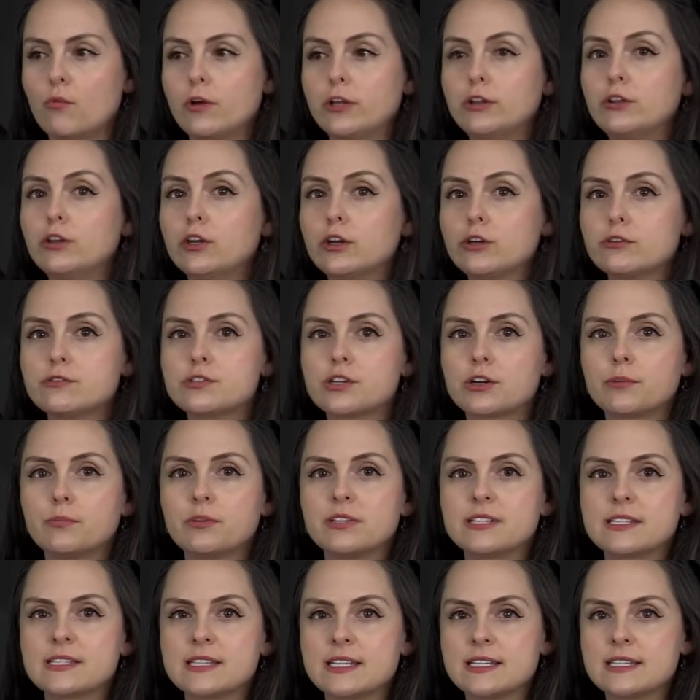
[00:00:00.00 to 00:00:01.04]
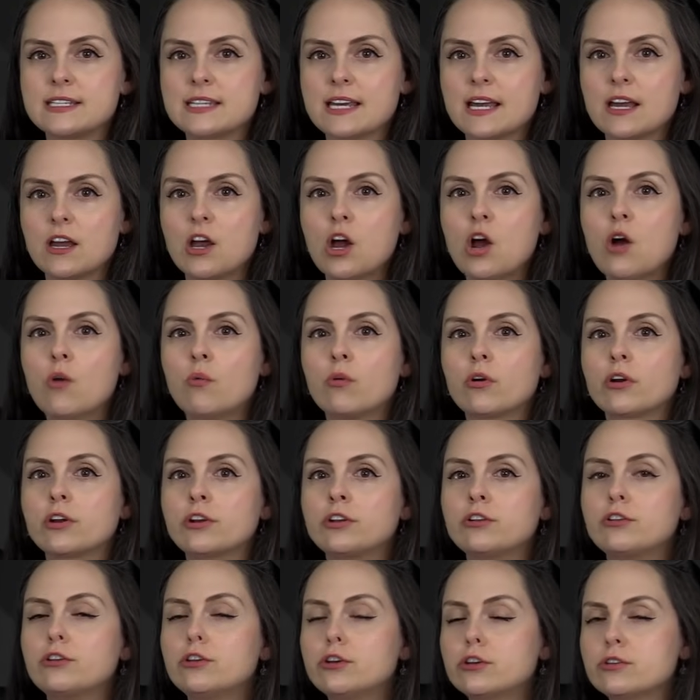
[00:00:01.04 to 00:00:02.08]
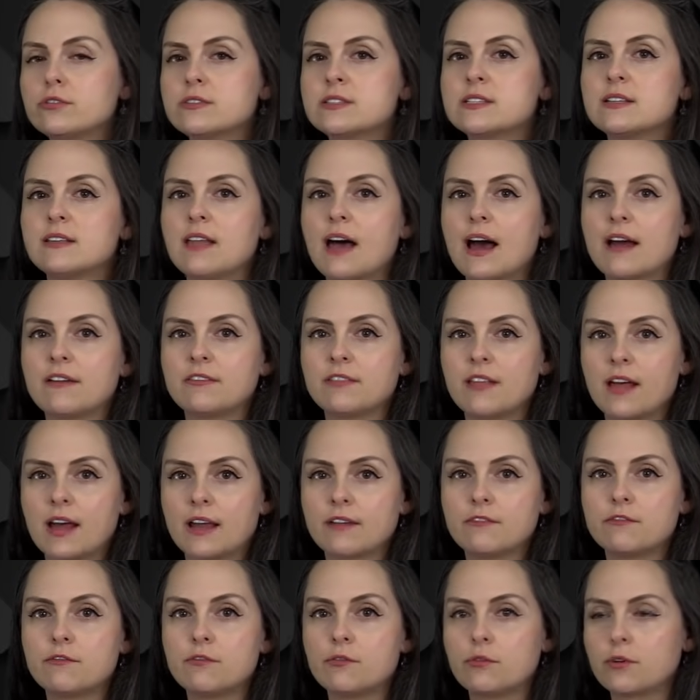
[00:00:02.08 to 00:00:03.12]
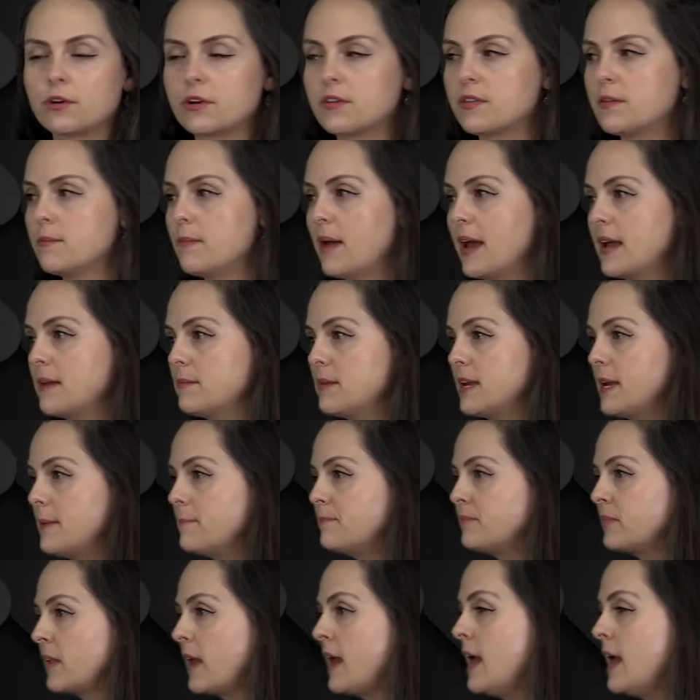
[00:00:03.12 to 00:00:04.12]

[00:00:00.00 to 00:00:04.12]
We lose our placenta, we're going to lose the lifeline for the baby.